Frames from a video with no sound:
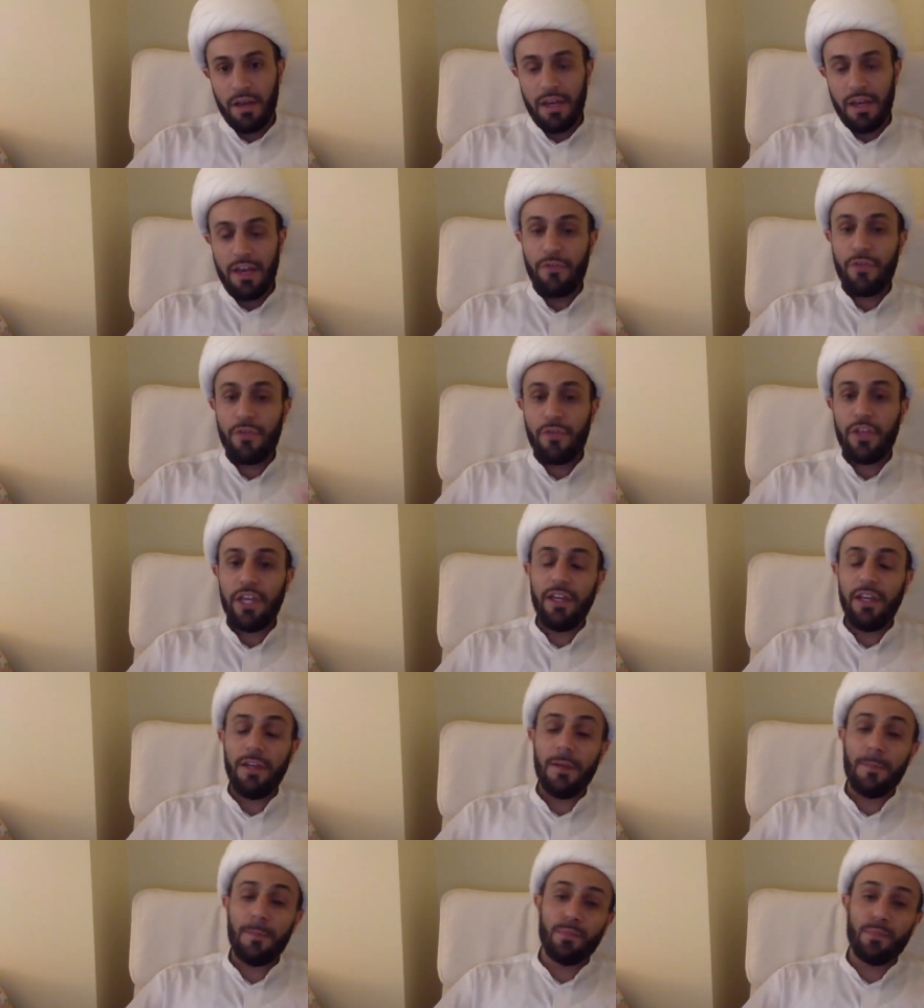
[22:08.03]
If
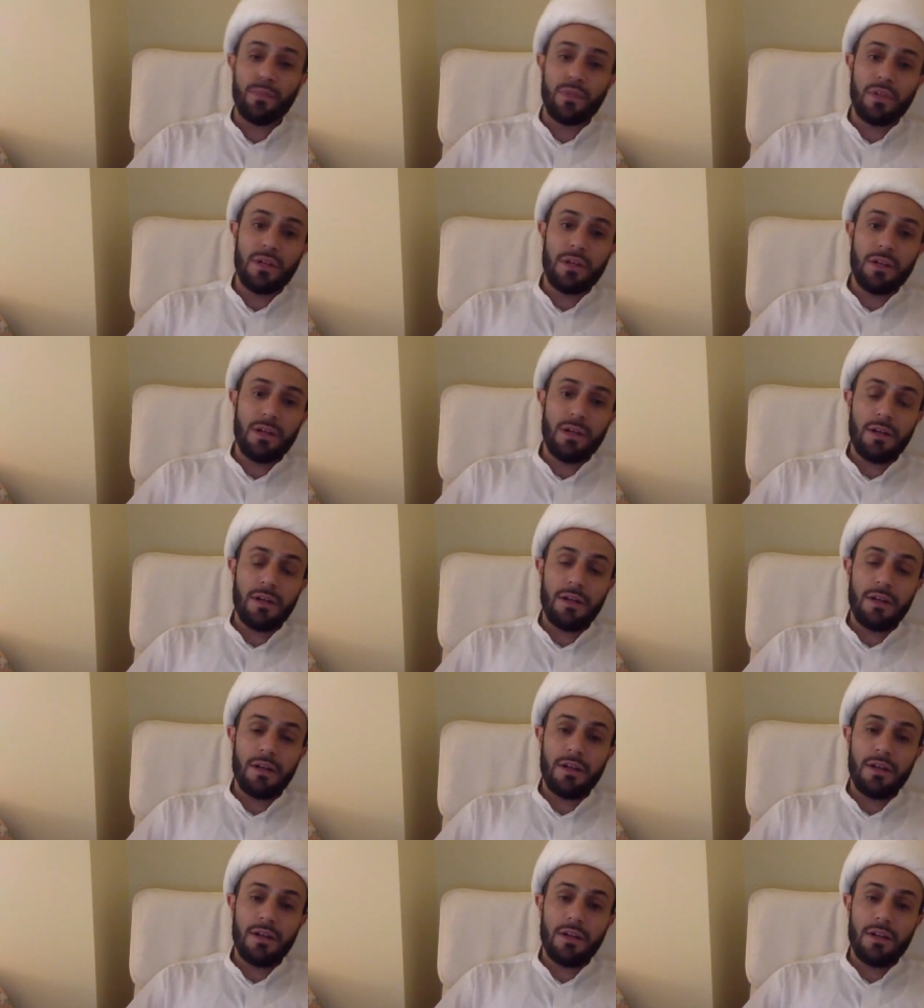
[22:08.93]
the
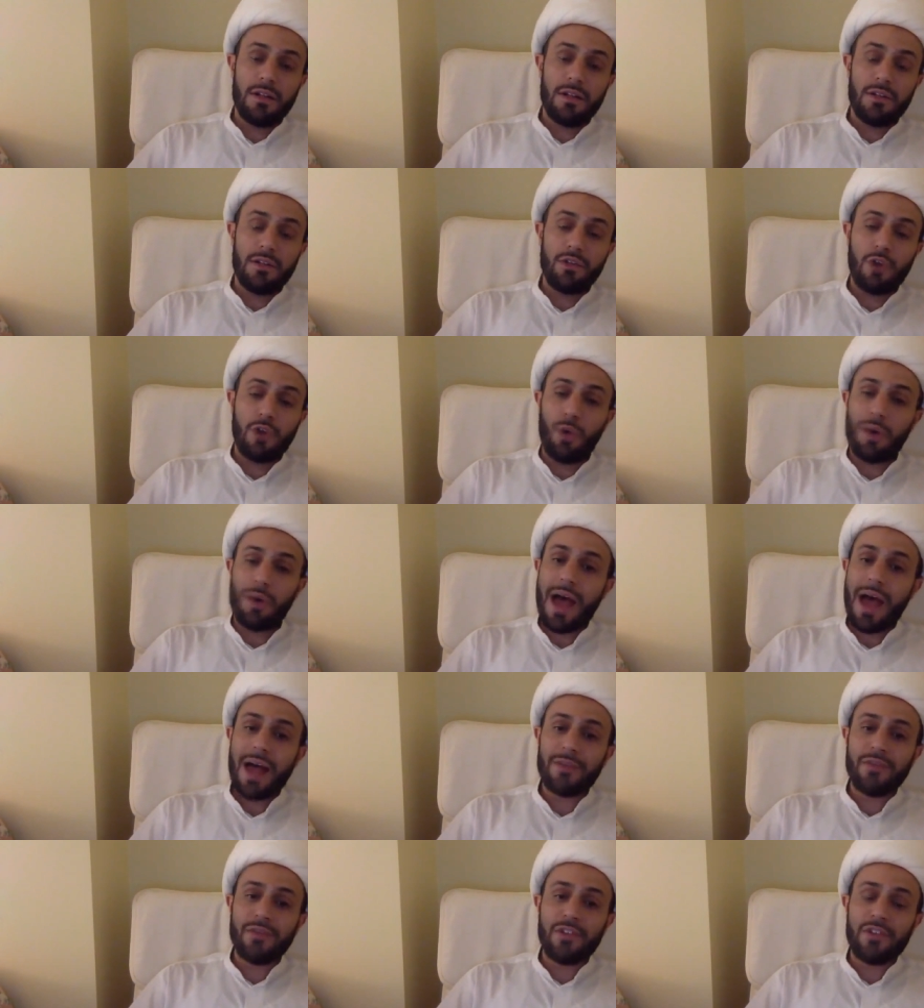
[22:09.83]

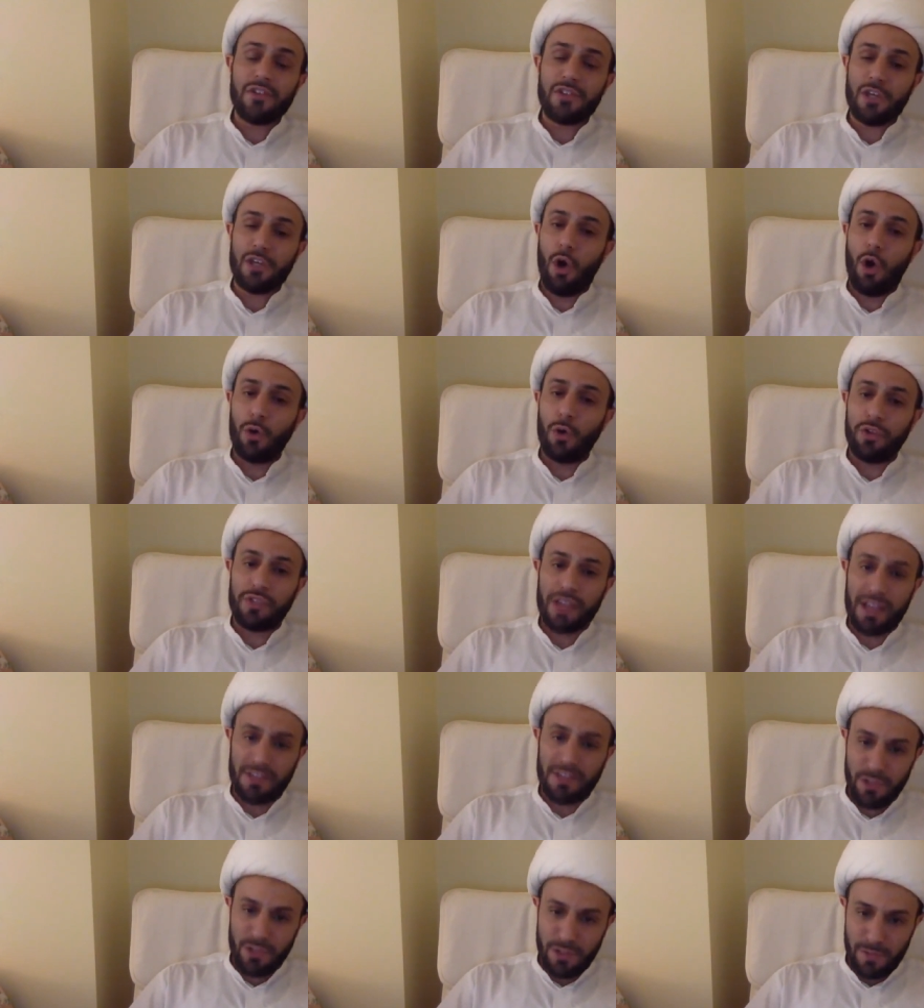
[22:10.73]
Torah is the Old
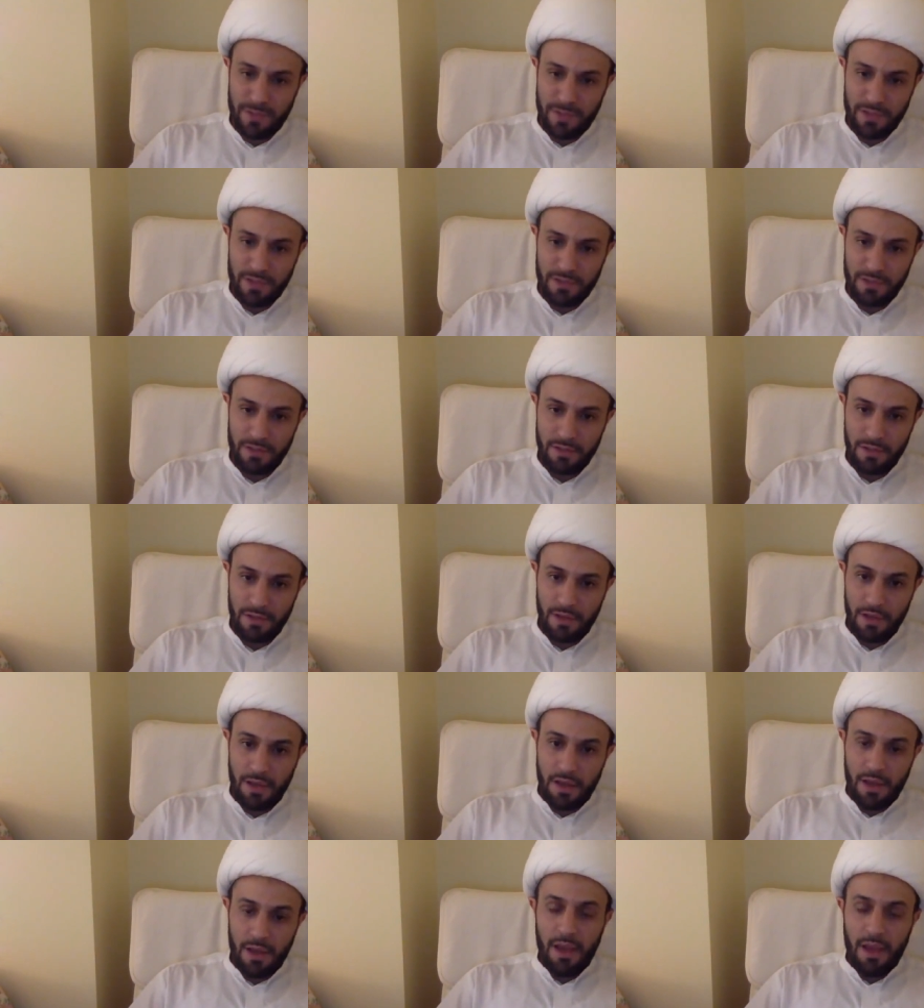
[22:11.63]
Testament
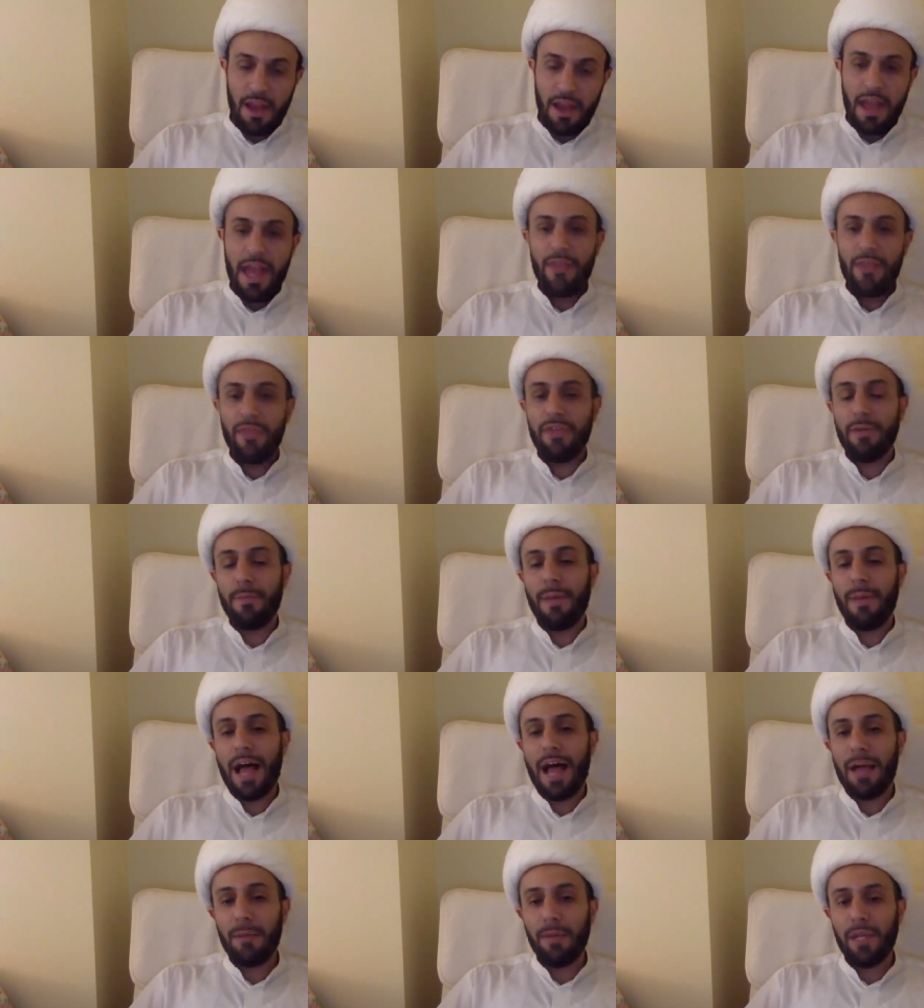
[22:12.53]
and the
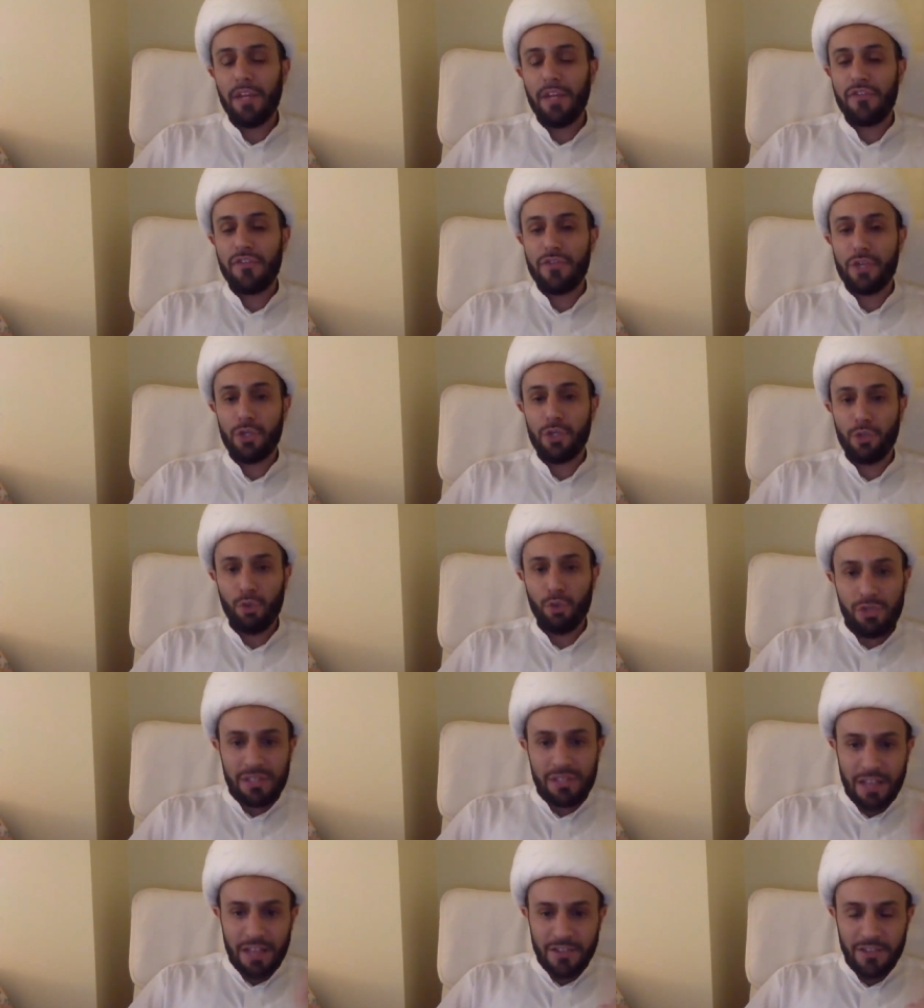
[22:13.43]
Bible is the New
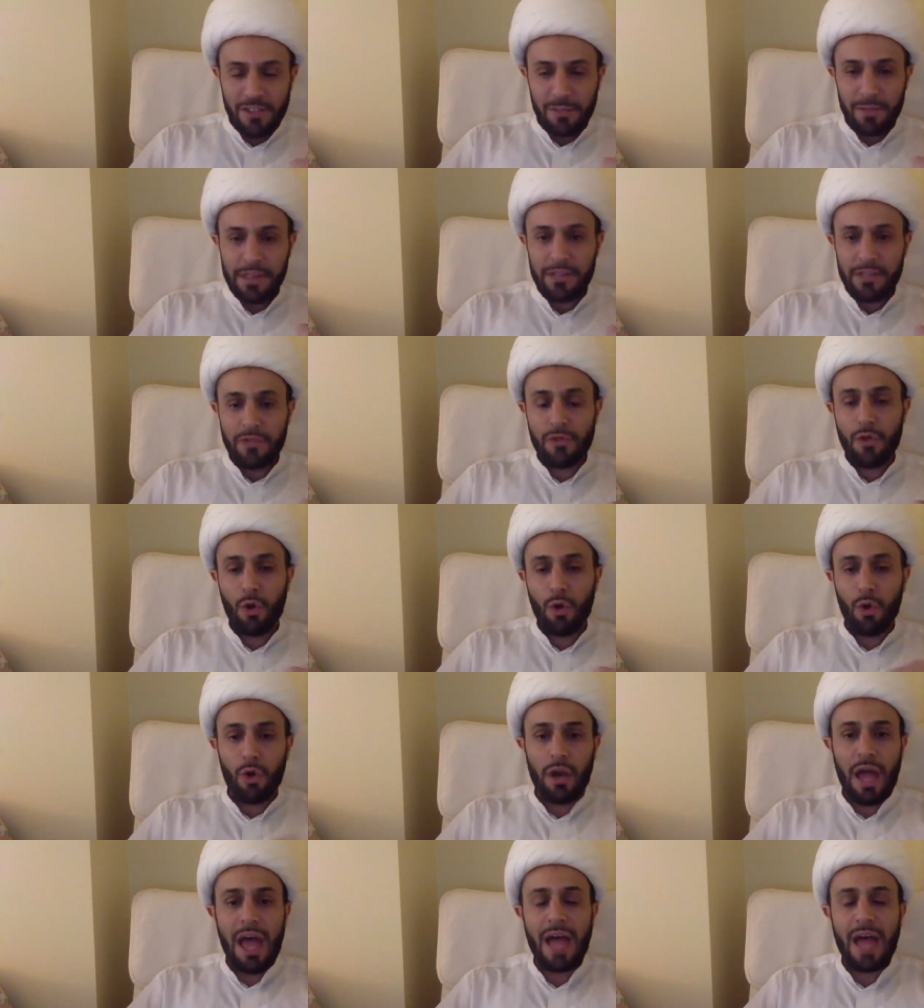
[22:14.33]
Testament, the
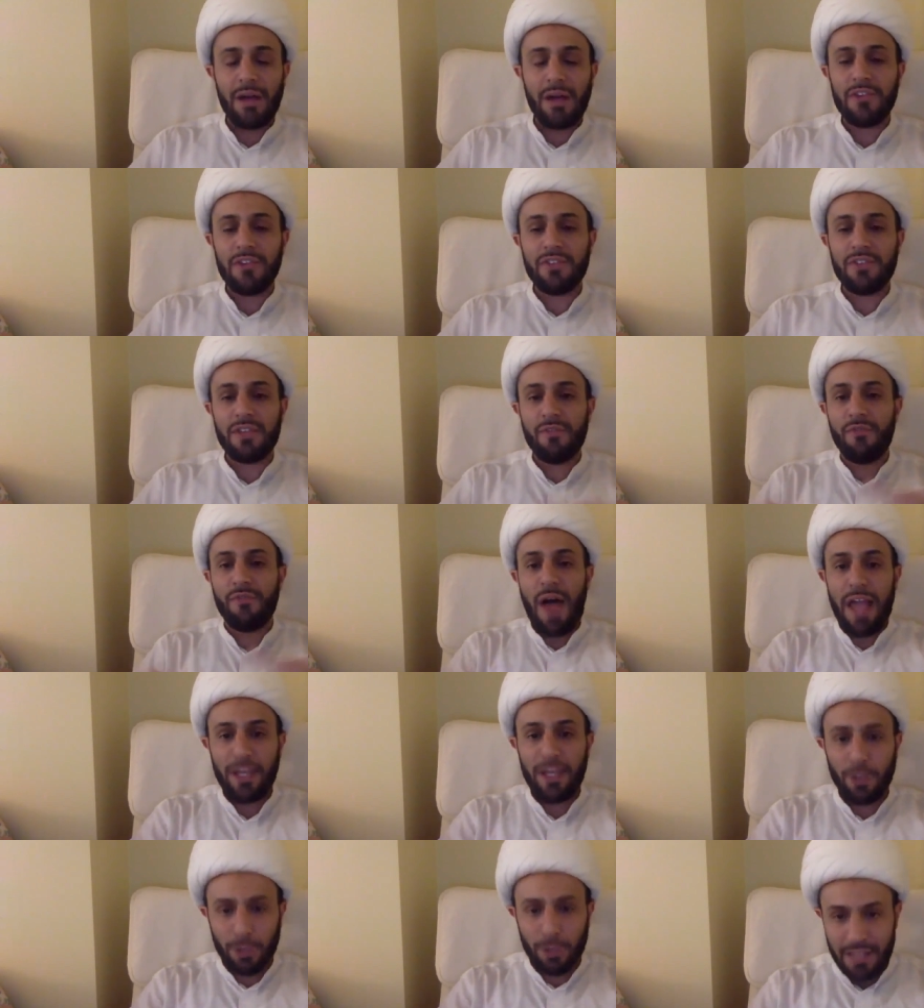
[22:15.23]
Quran is the
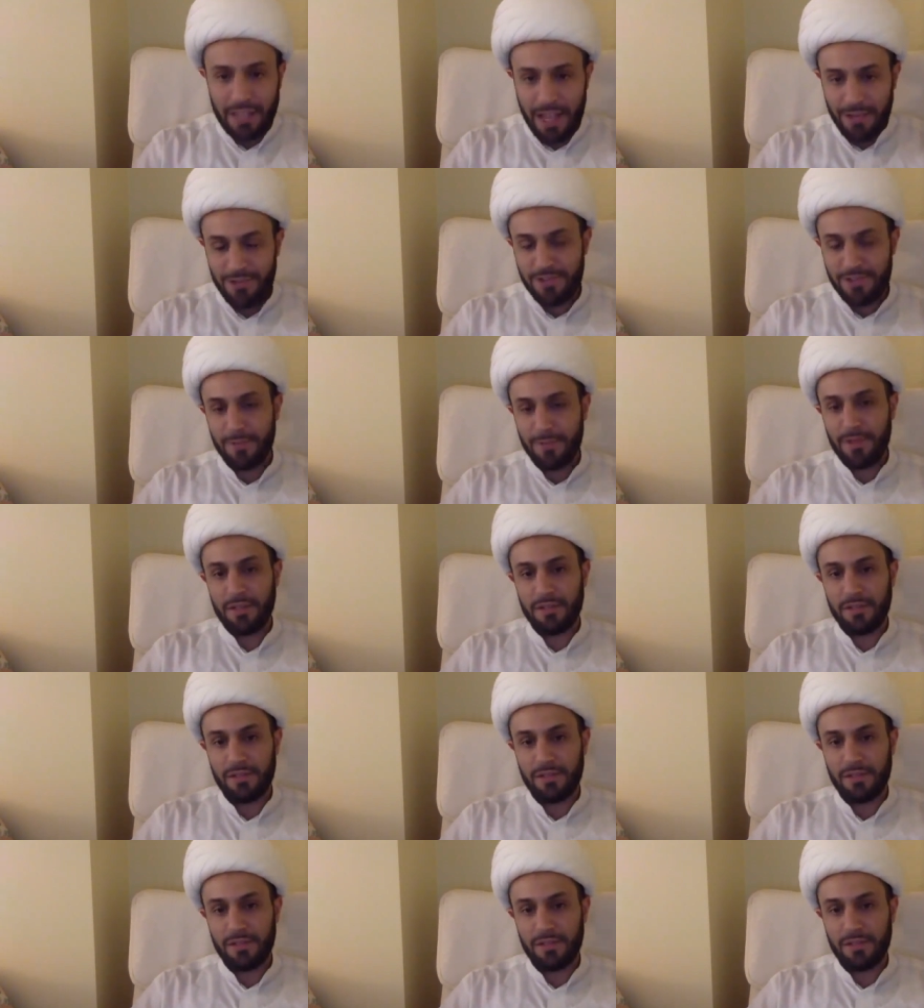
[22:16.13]
final testament.